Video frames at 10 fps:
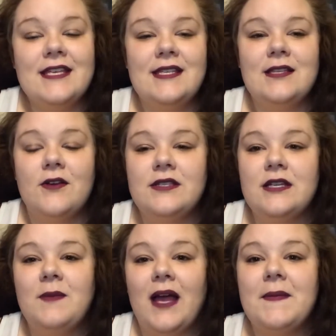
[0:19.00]
This is
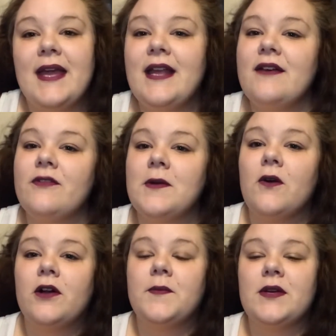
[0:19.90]
hosted by Amanda from A
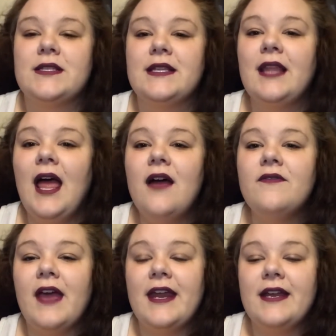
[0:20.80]
Court of Books and
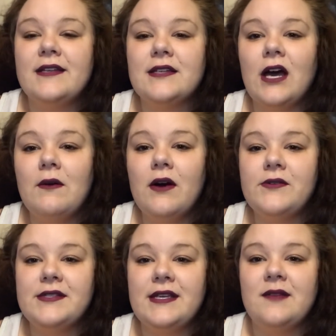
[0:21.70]
Love, and it is
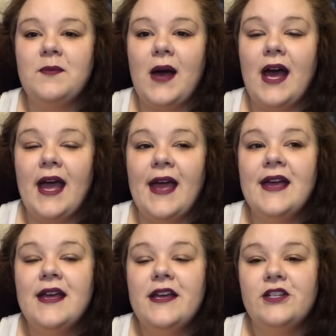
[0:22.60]
co-hosted by
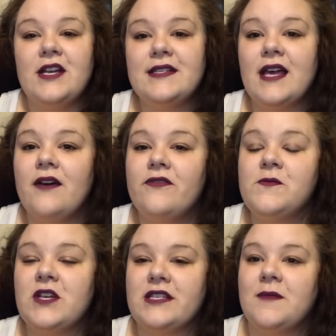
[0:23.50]
Jessica
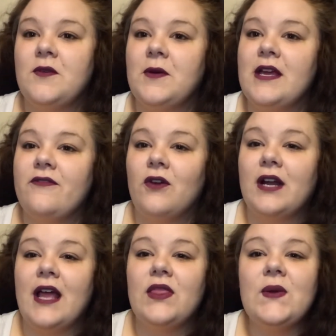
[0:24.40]
from Jessica Marie
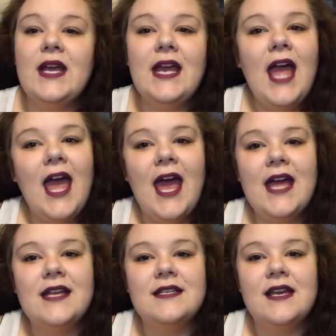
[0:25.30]
493
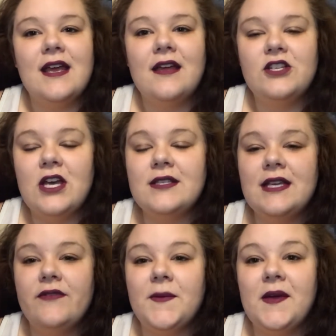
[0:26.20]
and
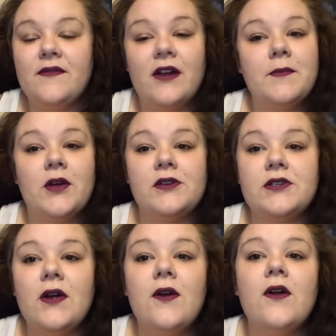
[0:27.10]
Chelsea from A Very Bookish
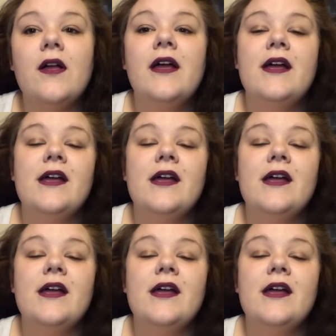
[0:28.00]
Girl.